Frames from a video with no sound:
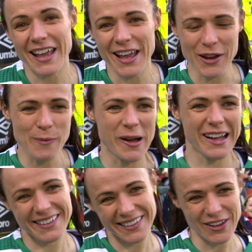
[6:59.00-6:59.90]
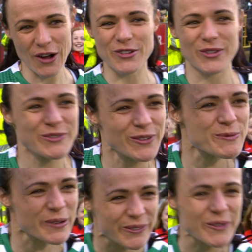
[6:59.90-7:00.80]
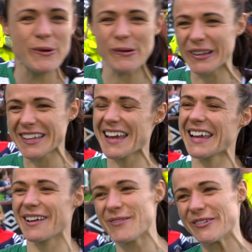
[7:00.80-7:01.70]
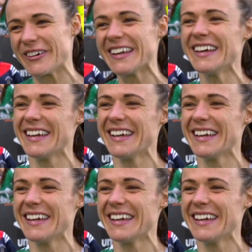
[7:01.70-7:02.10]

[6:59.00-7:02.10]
Yeah, not bad. Always room for improvement, but we'll take it and move on.